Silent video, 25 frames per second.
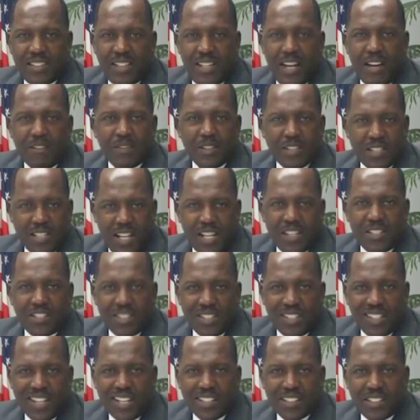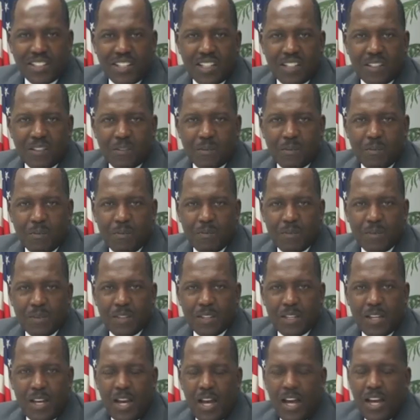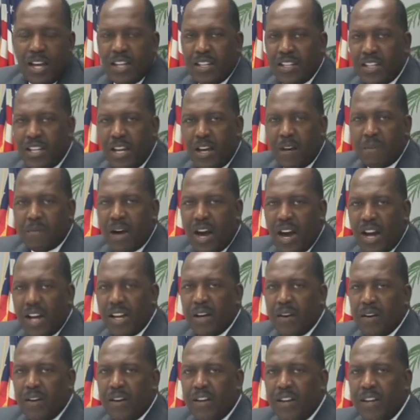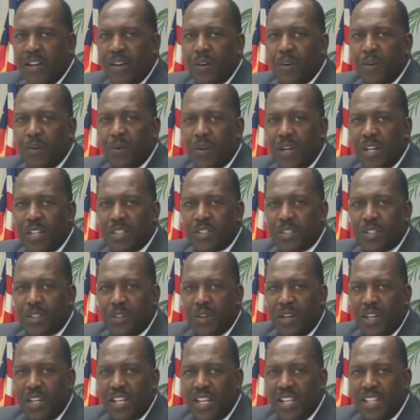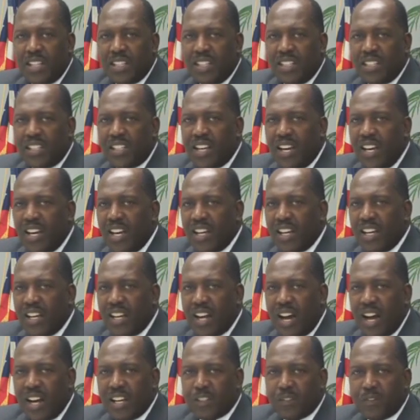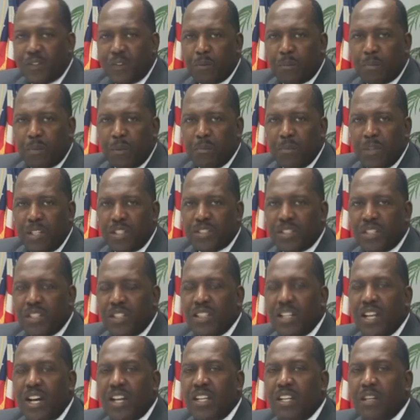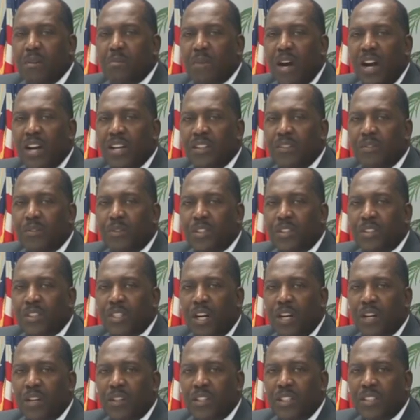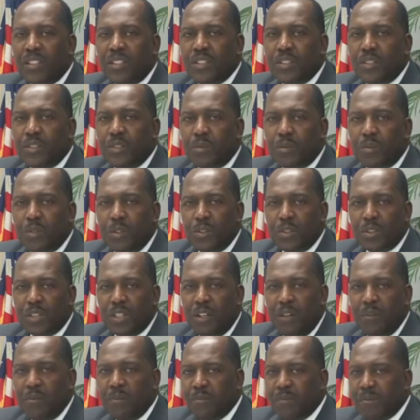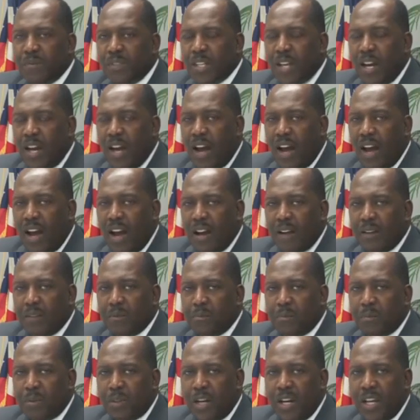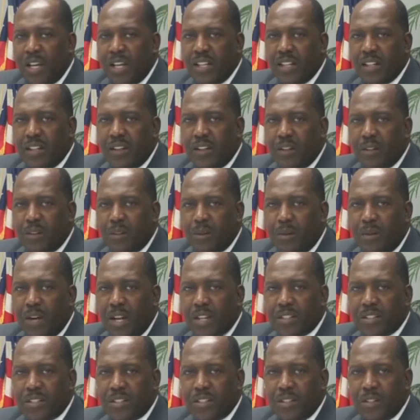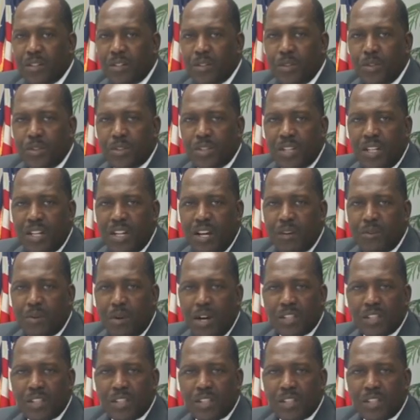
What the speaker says: devastation, doesn't it? Nehemiah went to a heathen king and asked for permission that he might return unto Jerusalem and bring restitution and